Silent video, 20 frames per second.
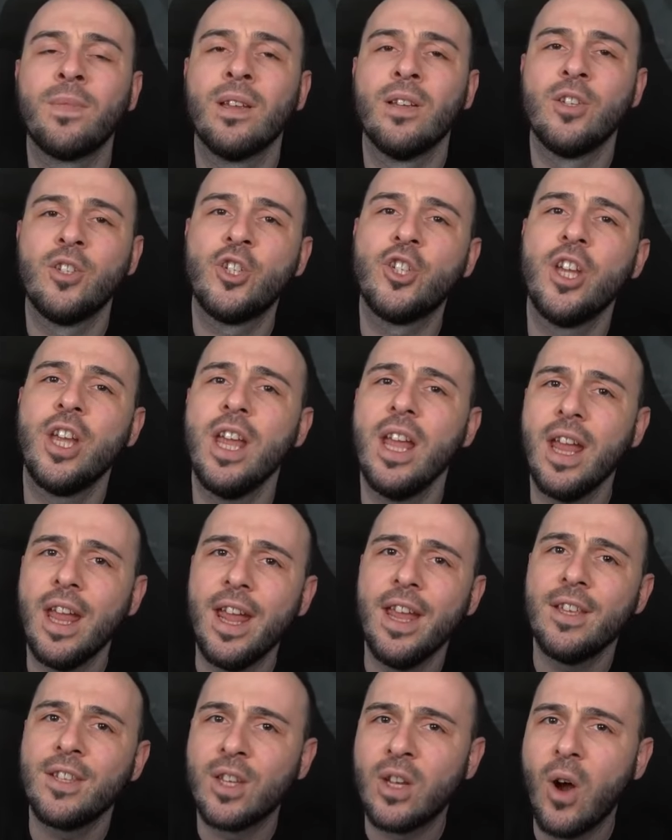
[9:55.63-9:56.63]
she
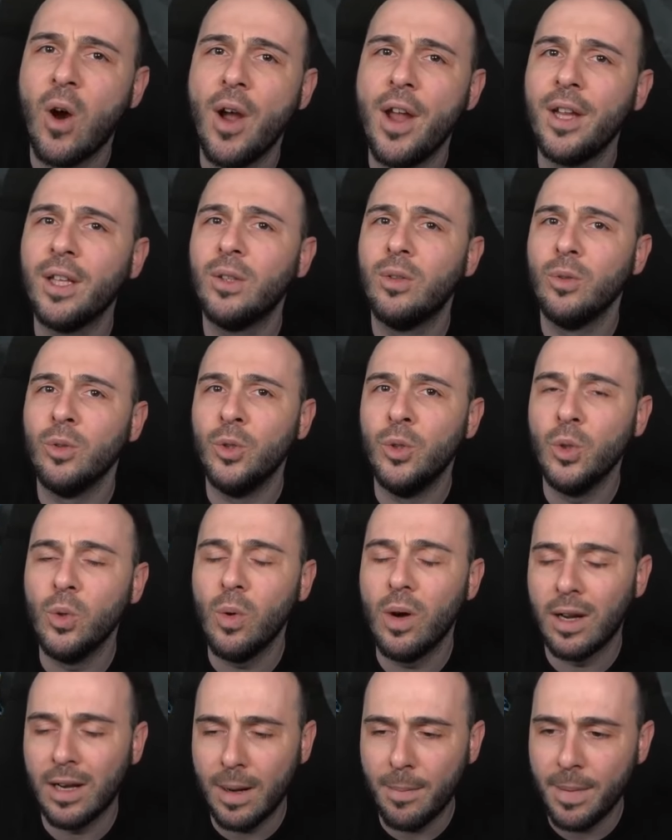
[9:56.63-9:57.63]
is going to do
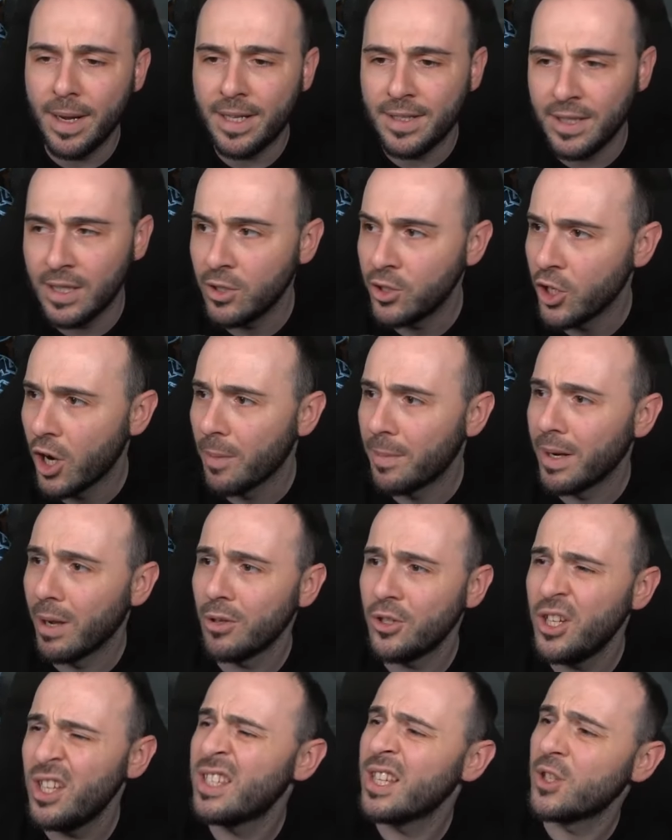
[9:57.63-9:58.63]
an amazing job. Now,
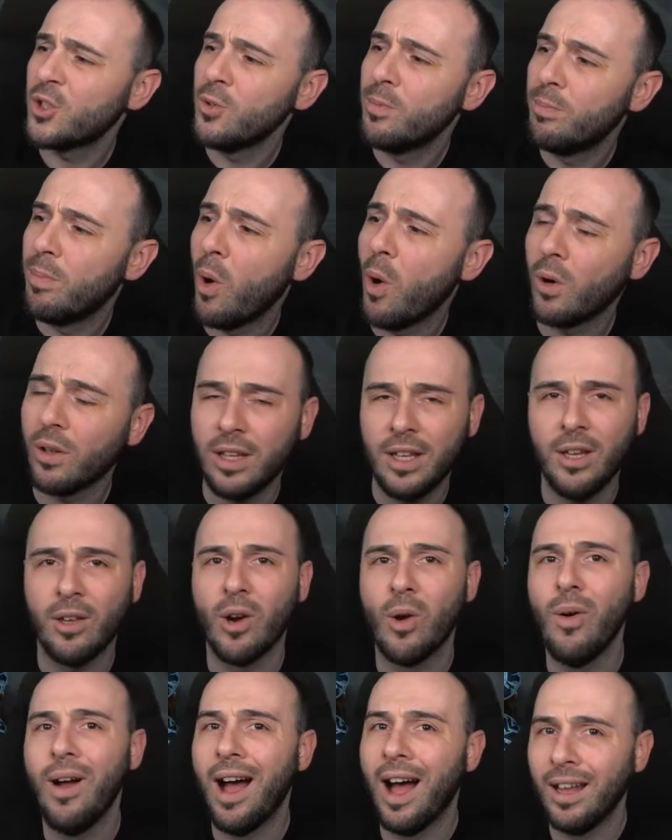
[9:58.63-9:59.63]
she's a support
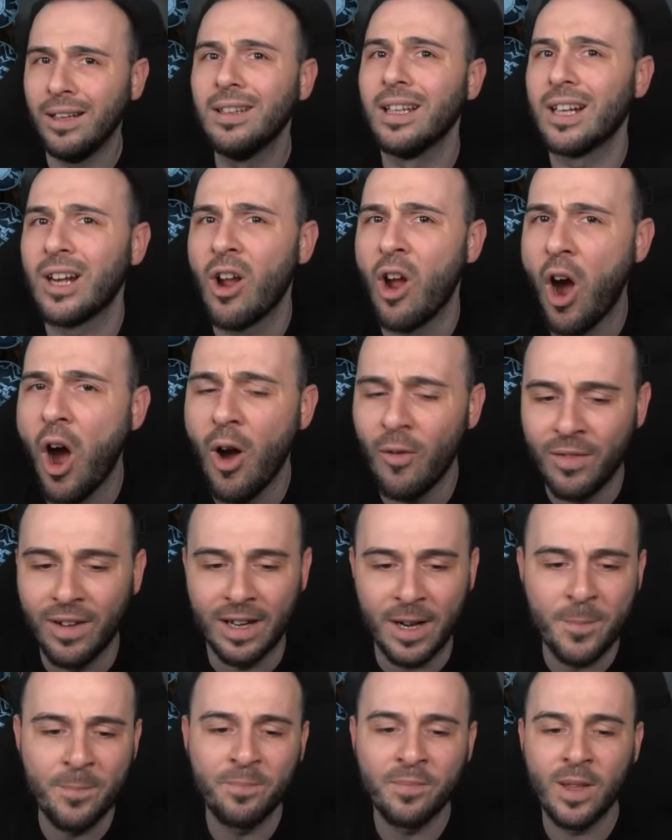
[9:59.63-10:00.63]
hero undercover.
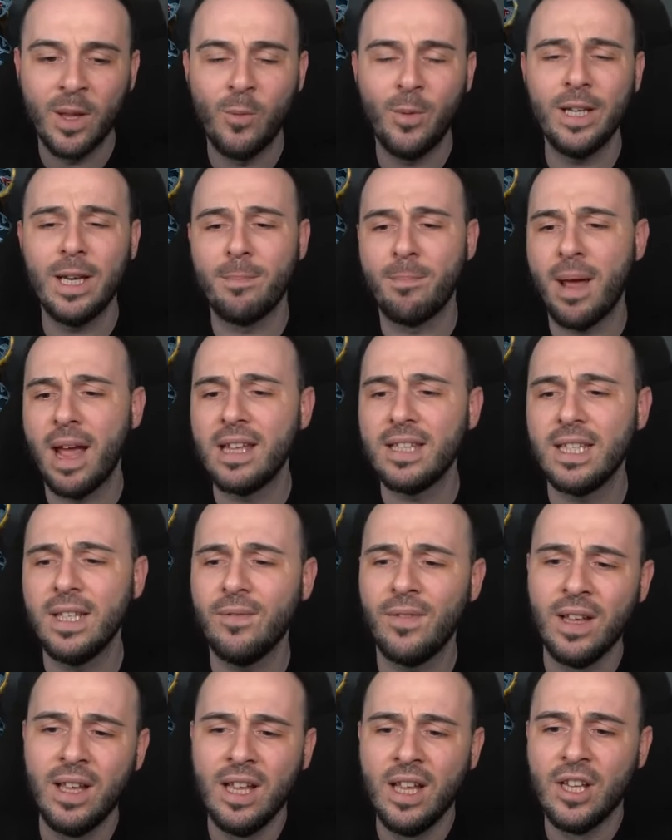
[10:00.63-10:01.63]
With a
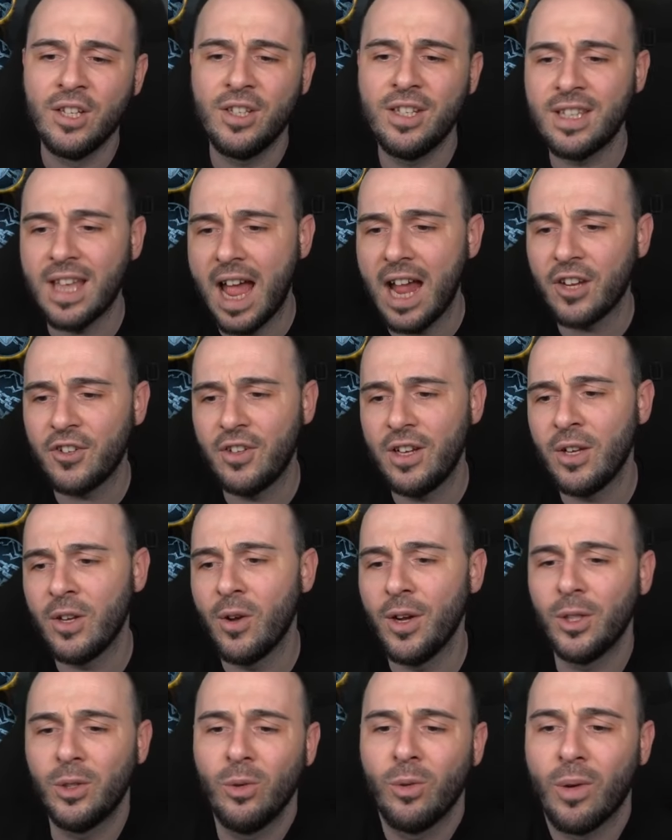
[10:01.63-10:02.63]
passive, she's actually
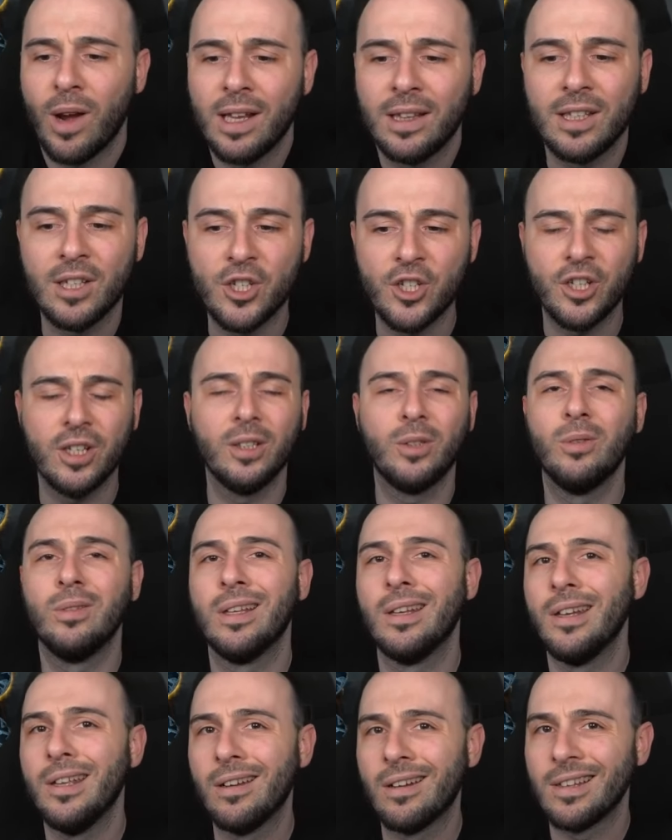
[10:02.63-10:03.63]
going to grant a shield to the
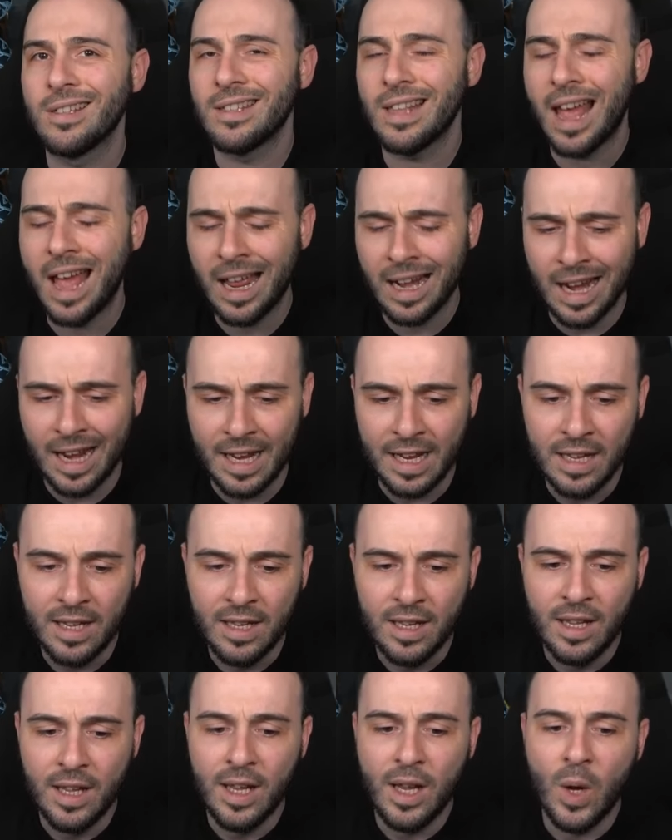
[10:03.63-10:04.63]
nearest ally.
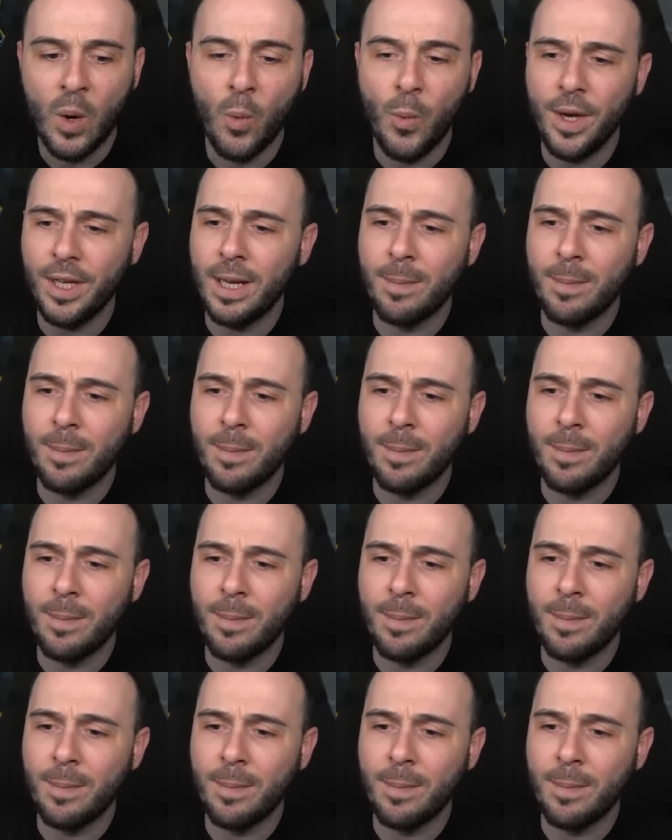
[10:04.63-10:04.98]
With